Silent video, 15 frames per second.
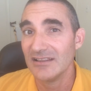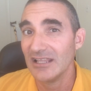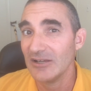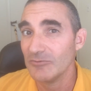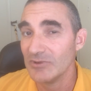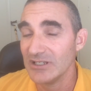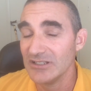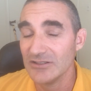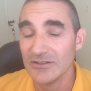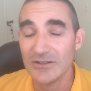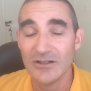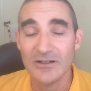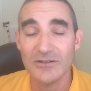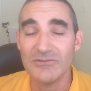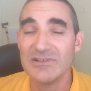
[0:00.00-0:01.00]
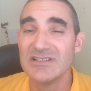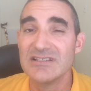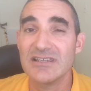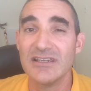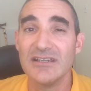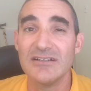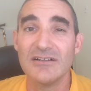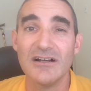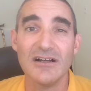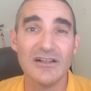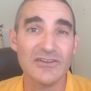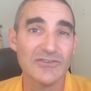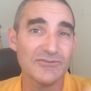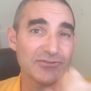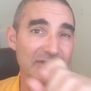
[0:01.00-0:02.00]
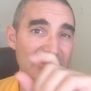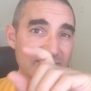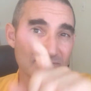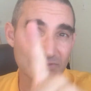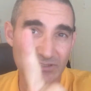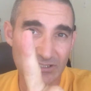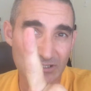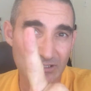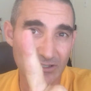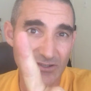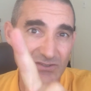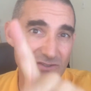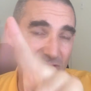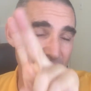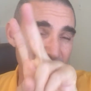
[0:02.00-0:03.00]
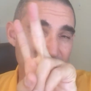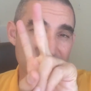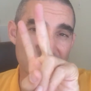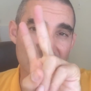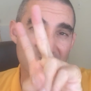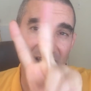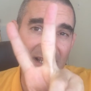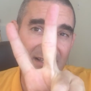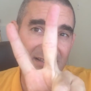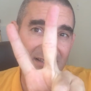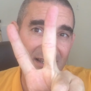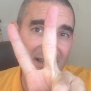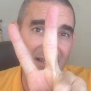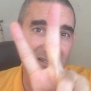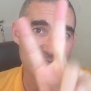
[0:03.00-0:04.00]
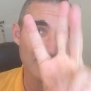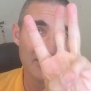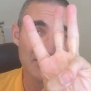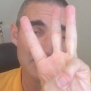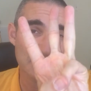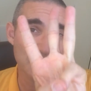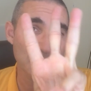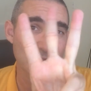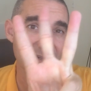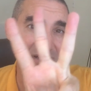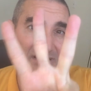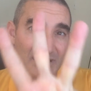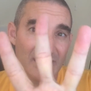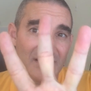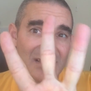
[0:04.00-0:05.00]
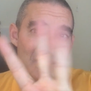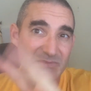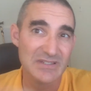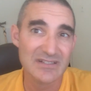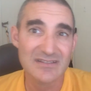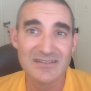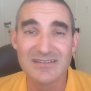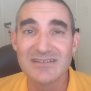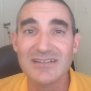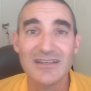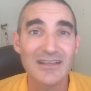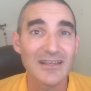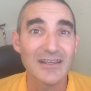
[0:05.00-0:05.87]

That way, you'll always get all the free videos, all the free essays, and all the important announcements